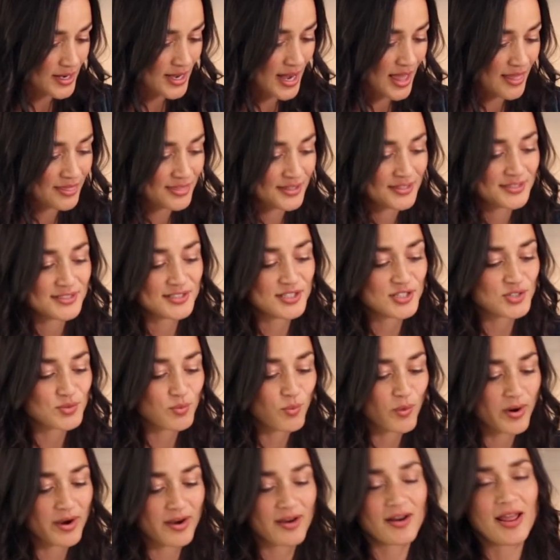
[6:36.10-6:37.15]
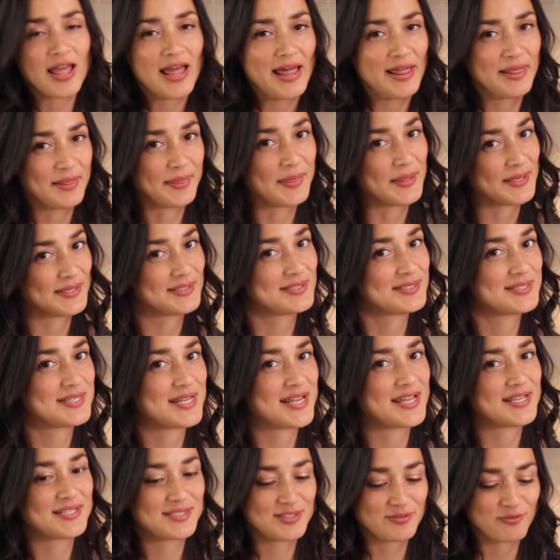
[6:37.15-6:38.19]
this is where this
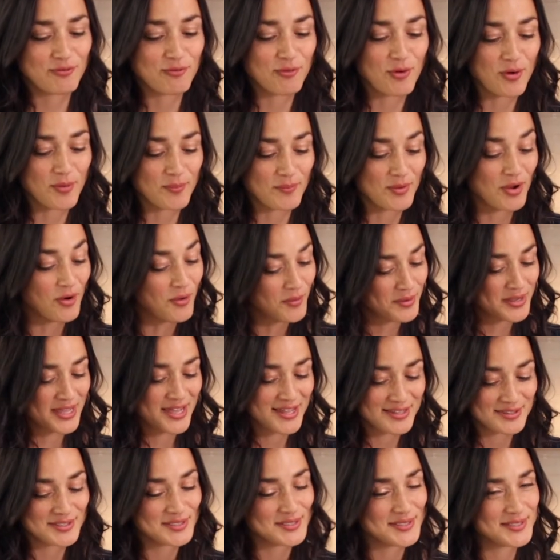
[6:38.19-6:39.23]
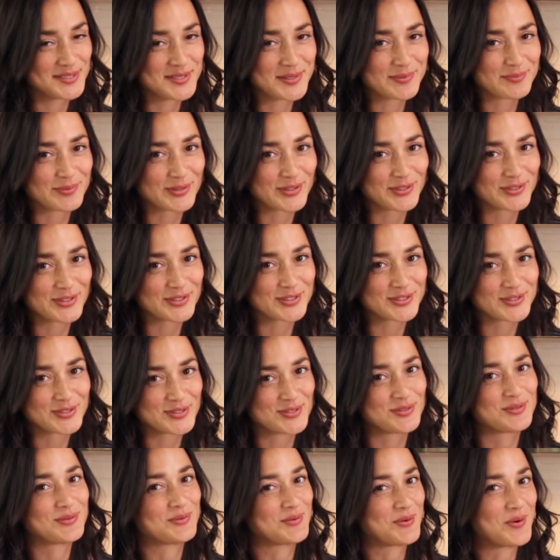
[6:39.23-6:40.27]
takes from, okay, this is a burger,
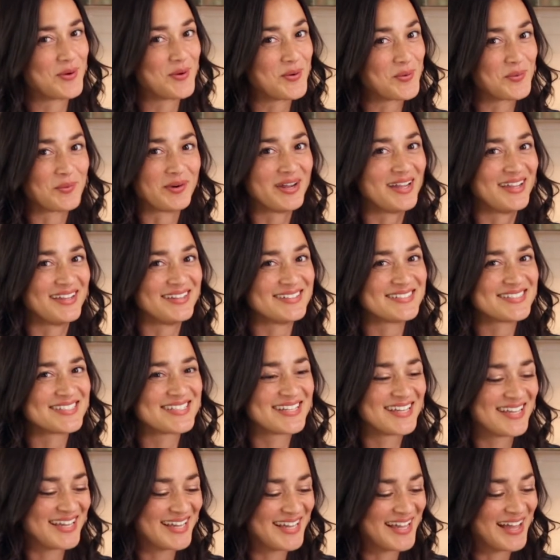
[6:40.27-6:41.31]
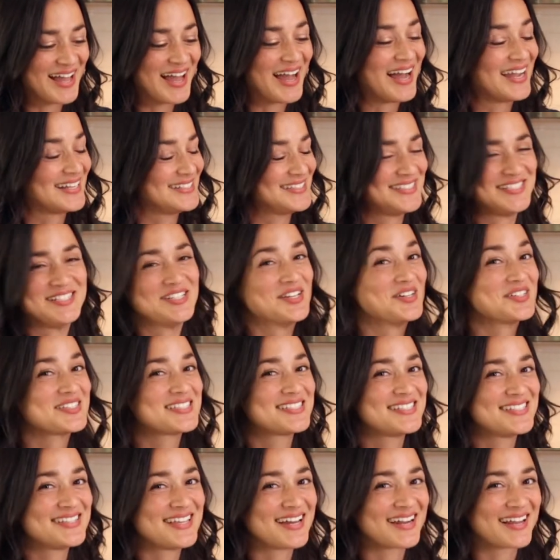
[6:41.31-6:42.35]
to, oh wait, I did not see
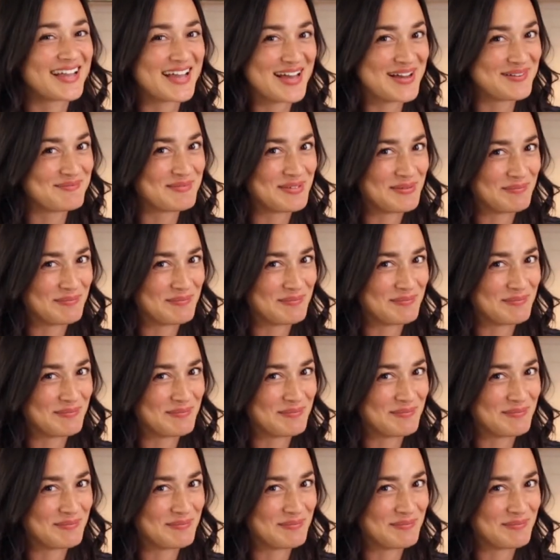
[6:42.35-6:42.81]
that coming